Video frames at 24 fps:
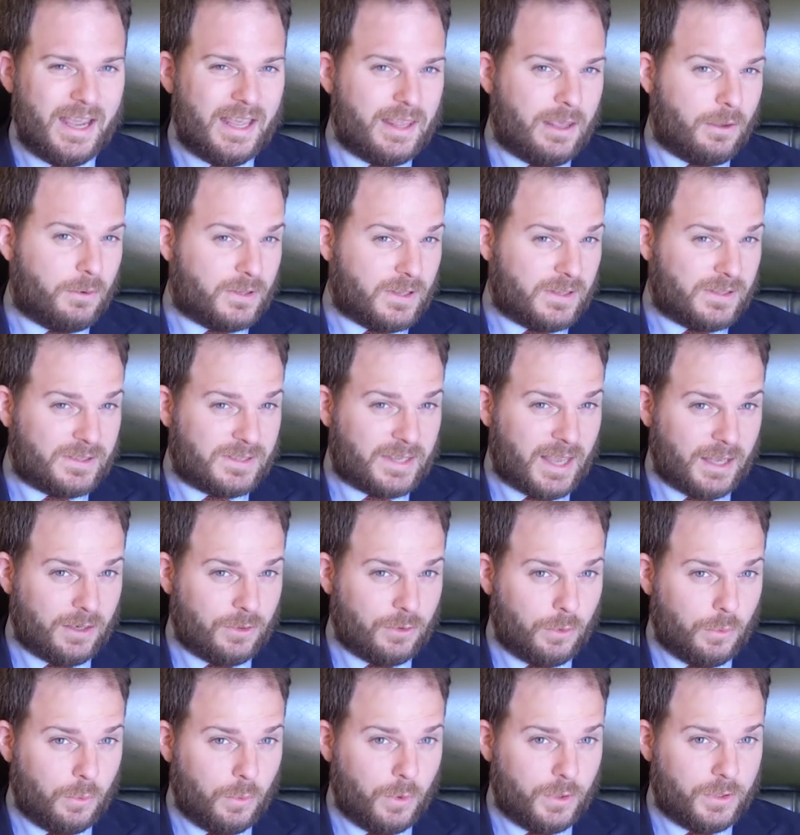There was a
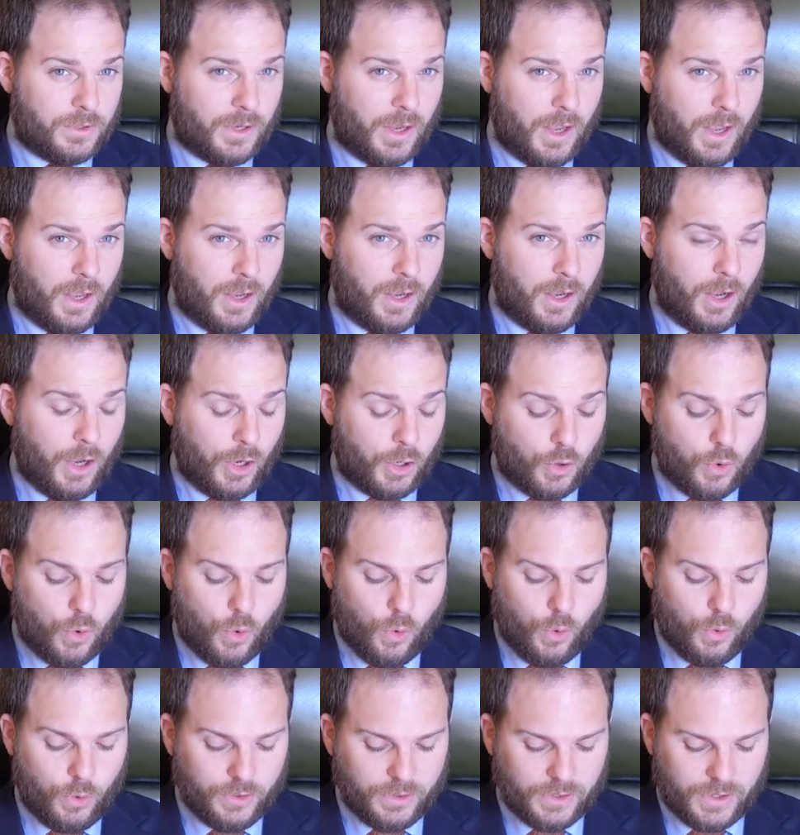sandalwood
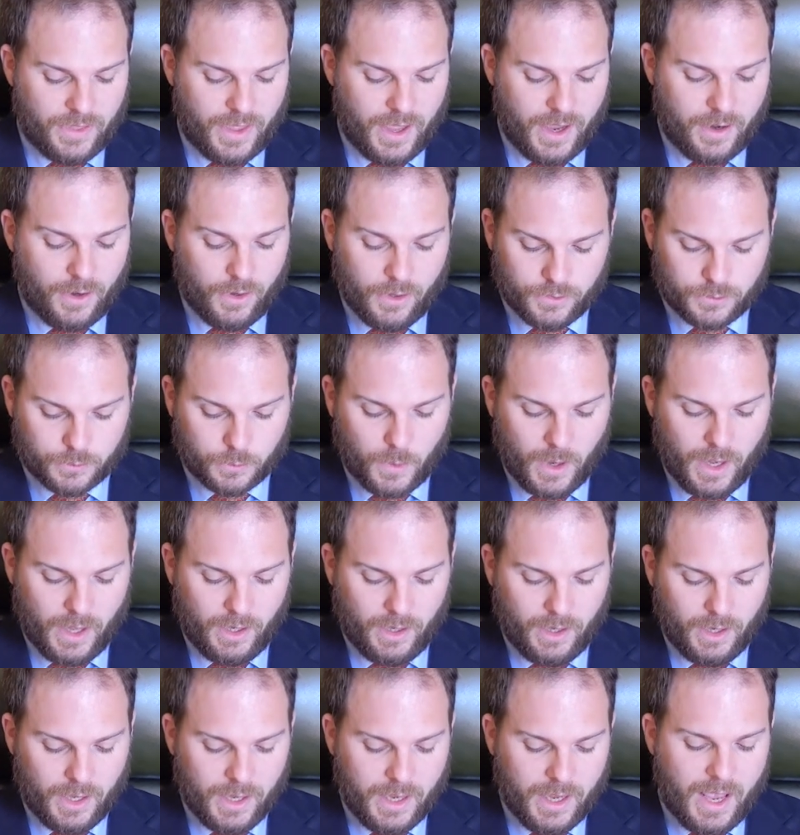accord there as
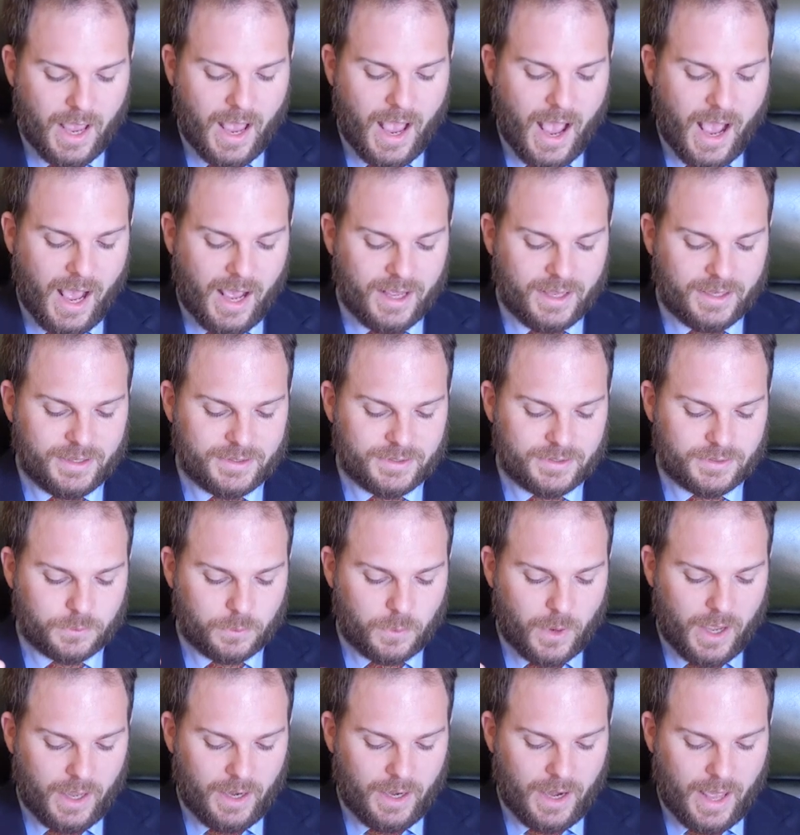well
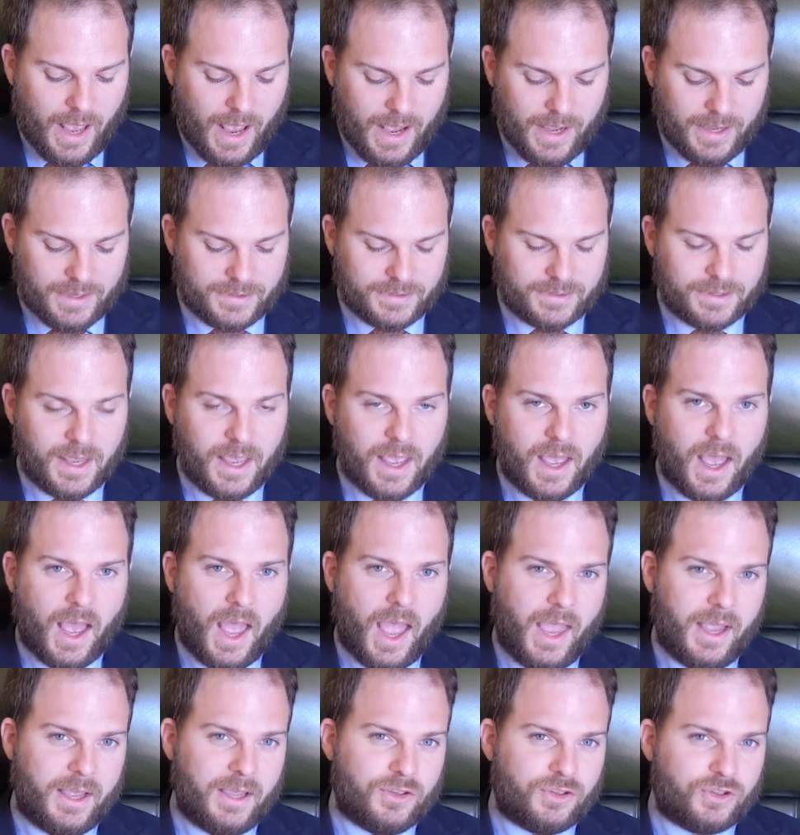as
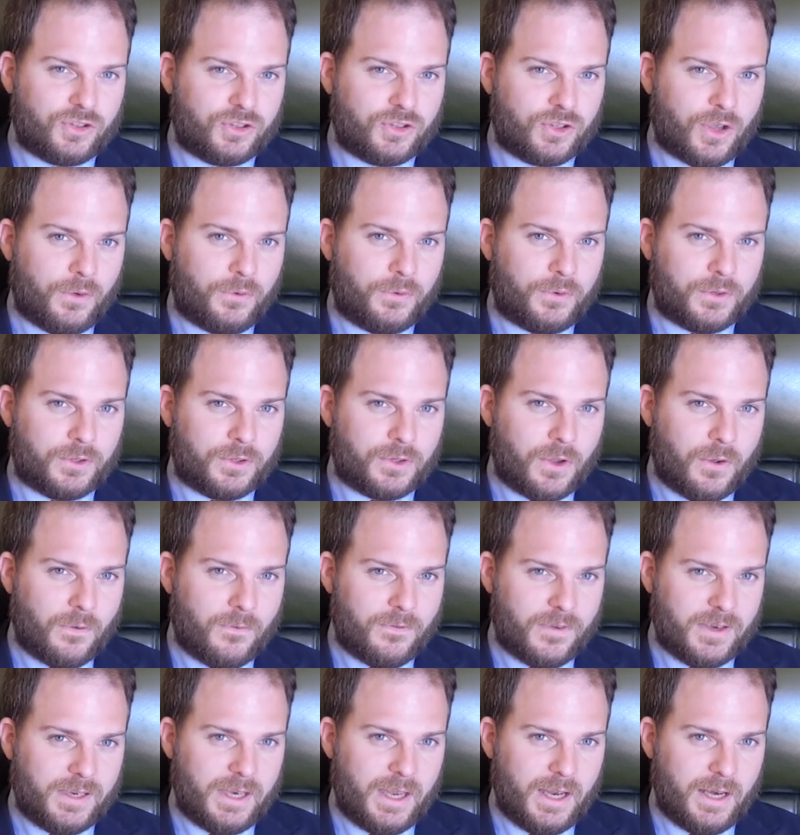a softened
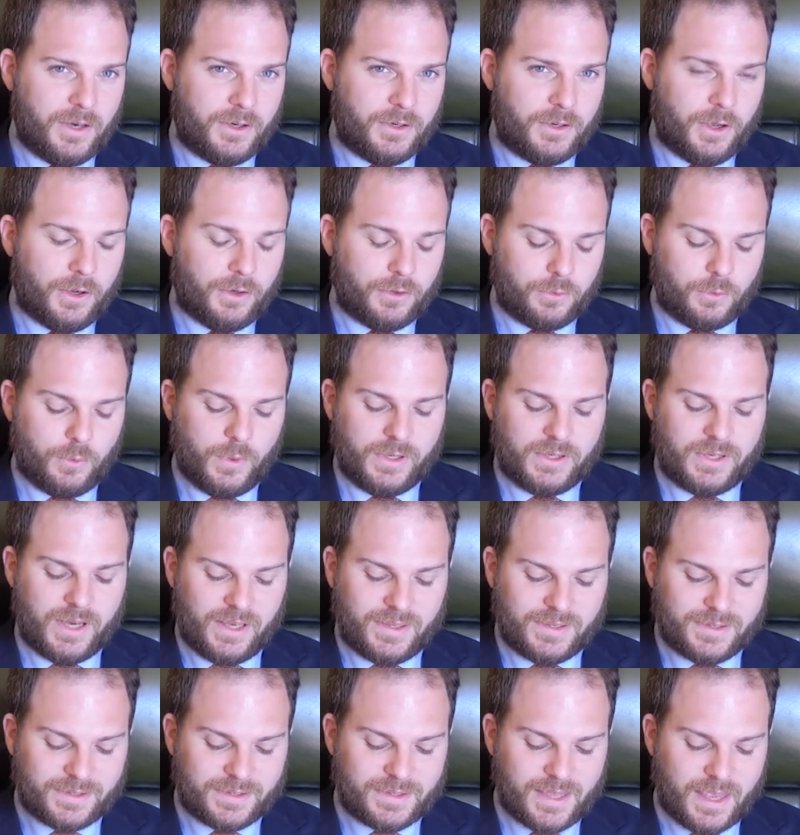vanilla note, which
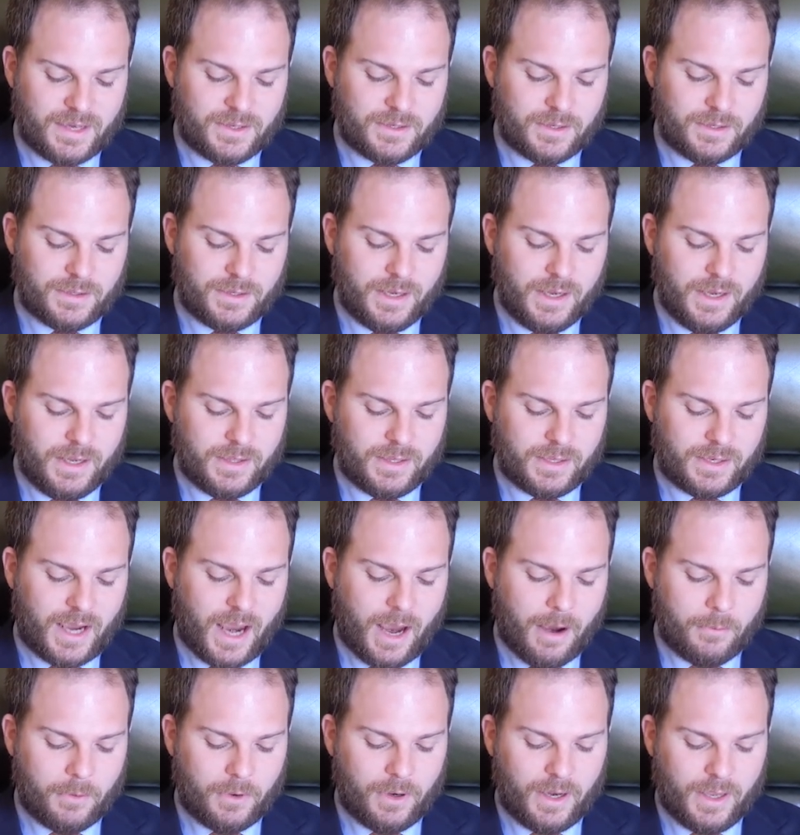extended the
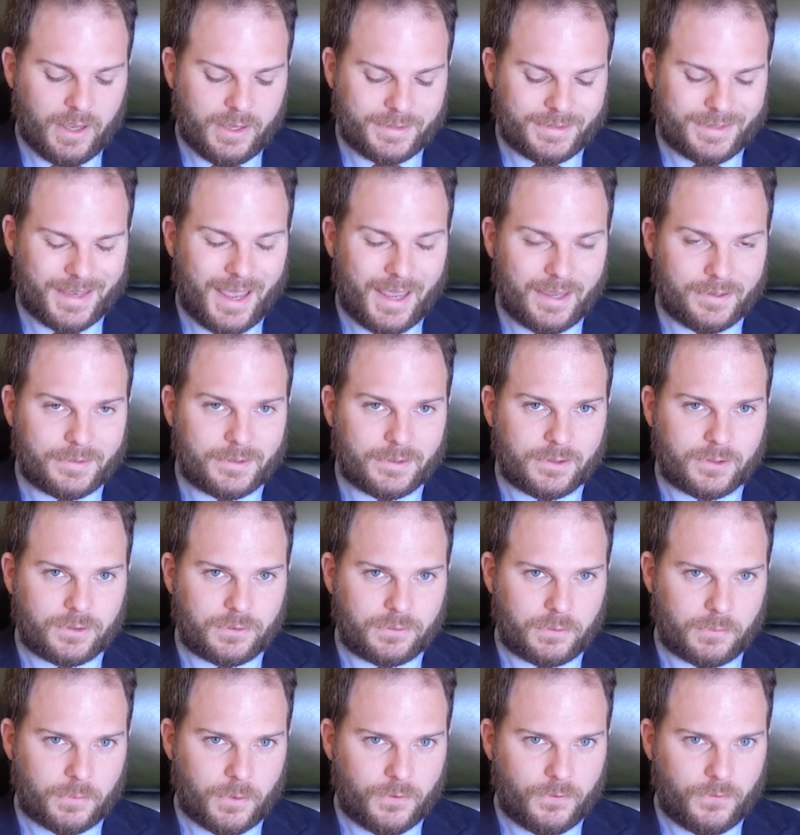caramelized essence
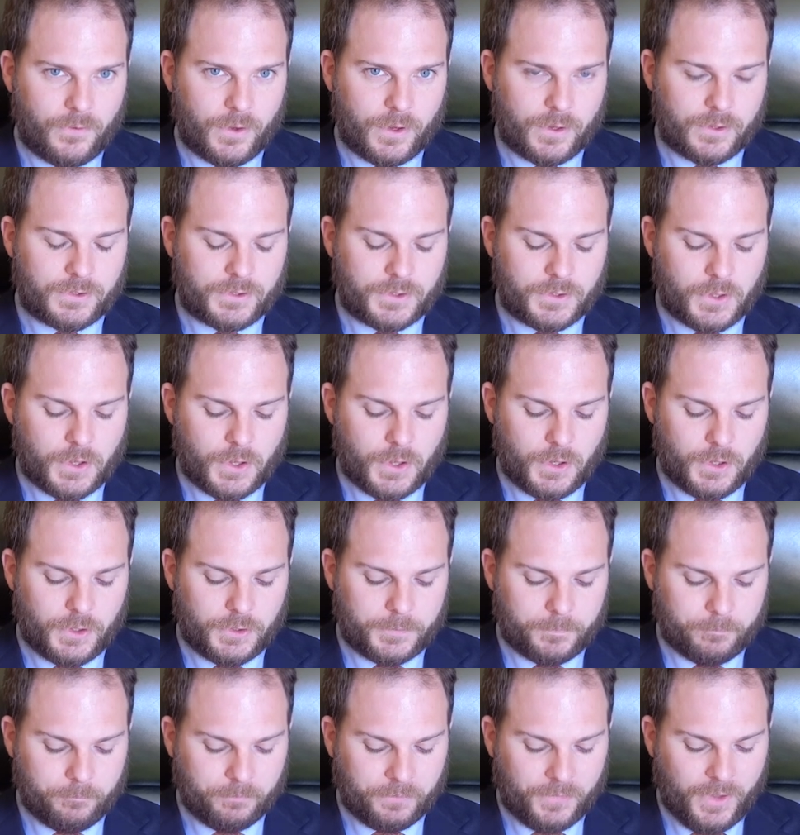from the first
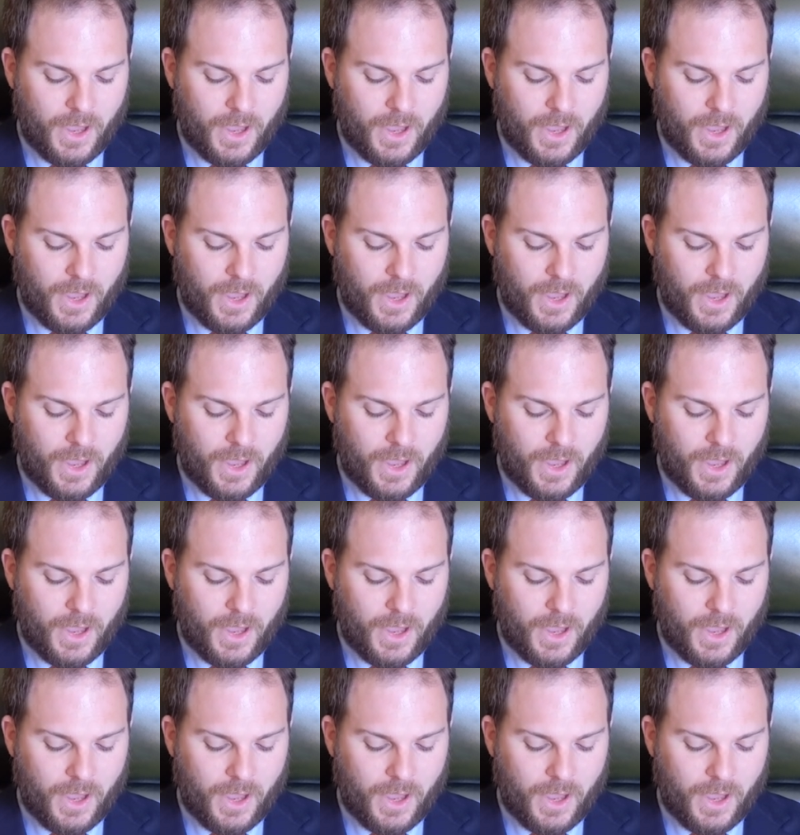third.